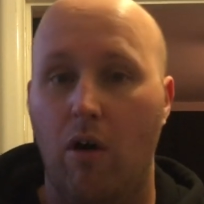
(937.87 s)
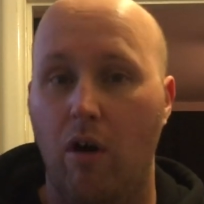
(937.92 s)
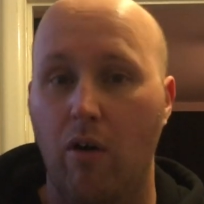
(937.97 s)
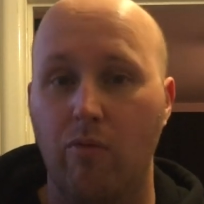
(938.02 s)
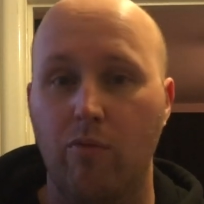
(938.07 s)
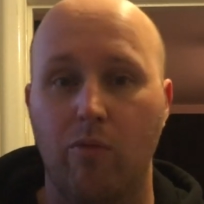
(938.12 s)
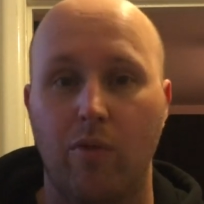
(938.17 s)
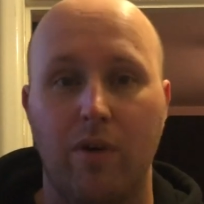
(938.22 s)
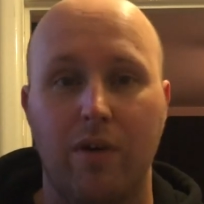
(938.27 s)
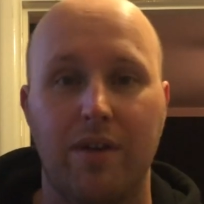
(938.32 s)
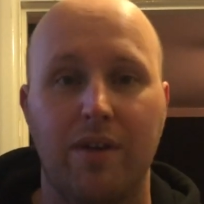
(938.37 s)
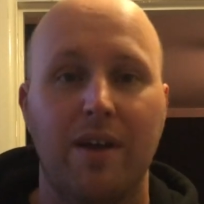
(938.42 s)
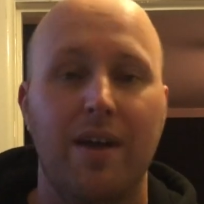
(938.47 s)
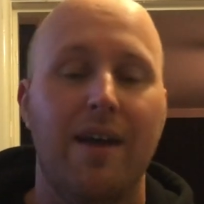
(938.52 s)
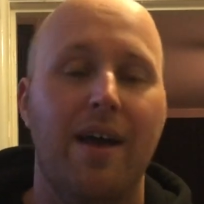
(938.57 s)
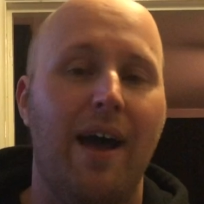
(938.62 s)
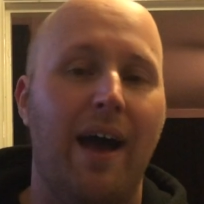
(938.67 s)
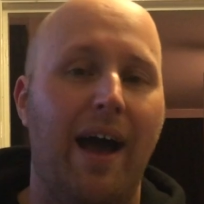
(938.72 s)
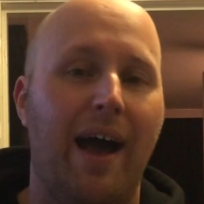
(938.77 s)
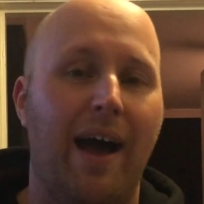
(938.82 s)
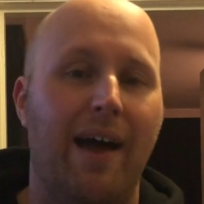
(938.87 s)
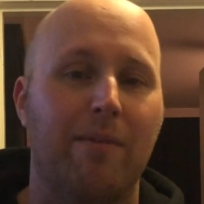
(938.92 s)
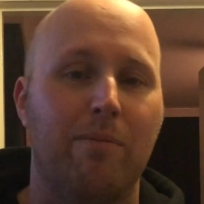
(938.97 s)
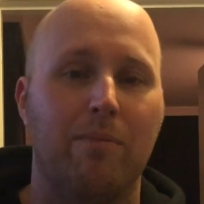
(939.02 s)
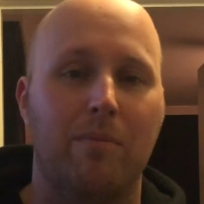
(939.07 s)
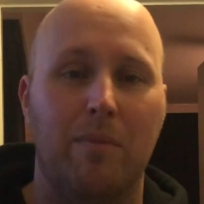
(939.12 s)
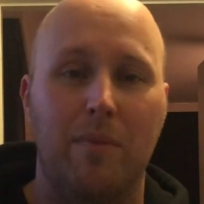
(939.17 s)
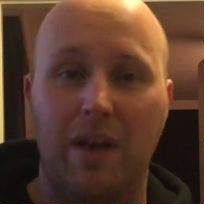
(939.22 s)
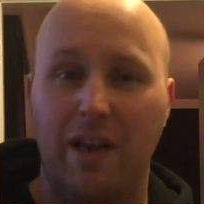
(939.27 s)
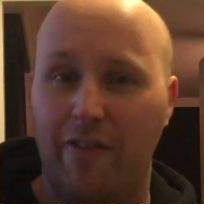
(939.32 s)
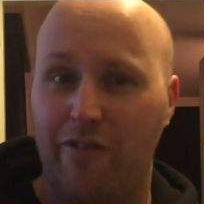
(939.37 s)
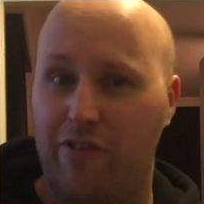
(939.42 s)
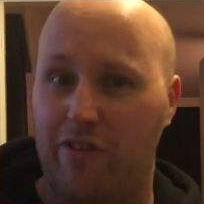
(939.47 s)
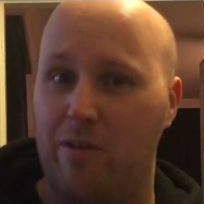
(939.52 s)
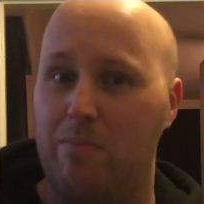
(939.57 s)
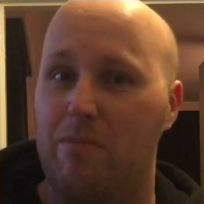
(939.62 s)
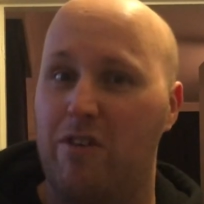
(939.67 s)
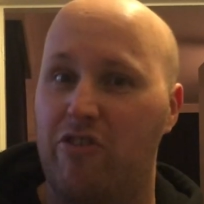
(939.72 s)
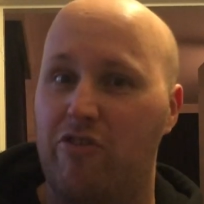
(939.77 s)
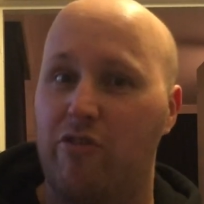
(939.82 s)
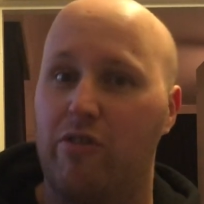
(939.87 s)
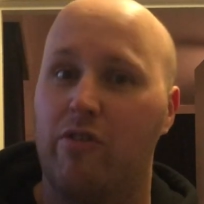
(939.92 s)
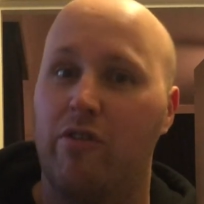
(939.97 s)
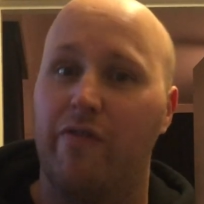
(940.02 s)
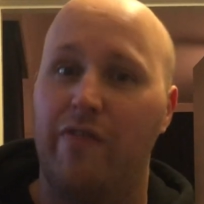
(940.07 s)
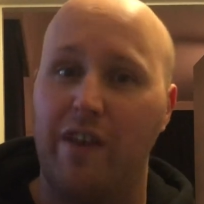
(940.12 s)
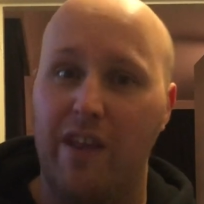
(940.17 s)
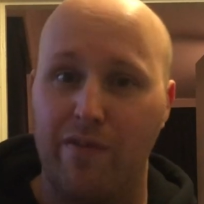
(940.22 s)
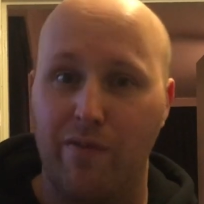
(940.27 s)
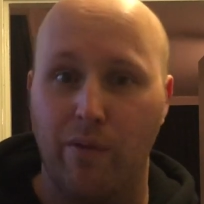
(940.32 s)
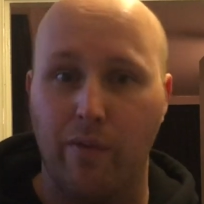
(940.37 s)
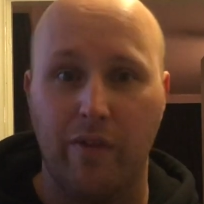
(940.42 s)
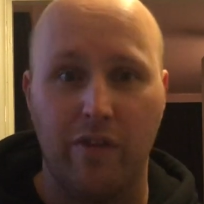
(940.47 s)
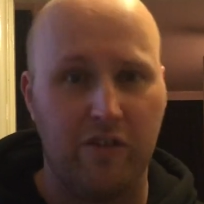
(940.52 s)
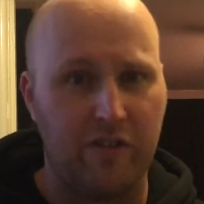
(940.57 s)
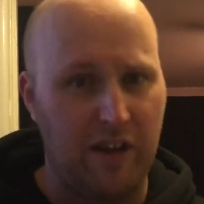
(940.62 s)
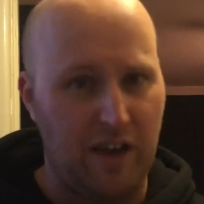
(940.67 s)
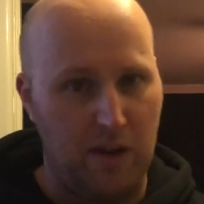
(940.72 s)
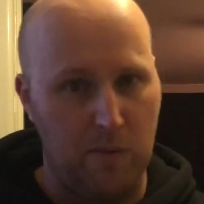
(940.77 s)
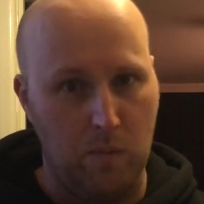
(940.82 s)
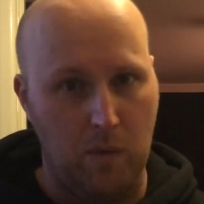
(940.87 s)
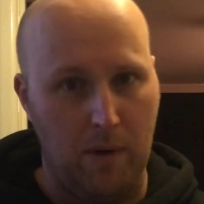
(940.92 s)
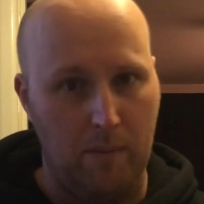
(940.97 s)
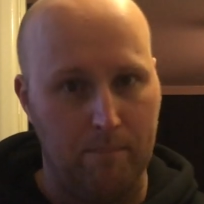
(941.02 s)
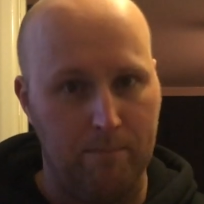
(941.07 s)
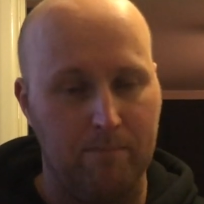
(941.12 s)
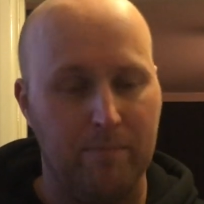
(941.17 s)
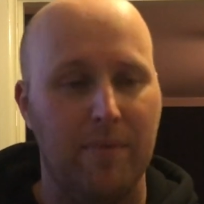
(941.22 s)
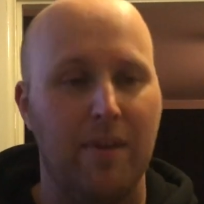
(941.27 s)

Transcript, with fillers: Onward and Maleficent Mistress of Evil, the second one.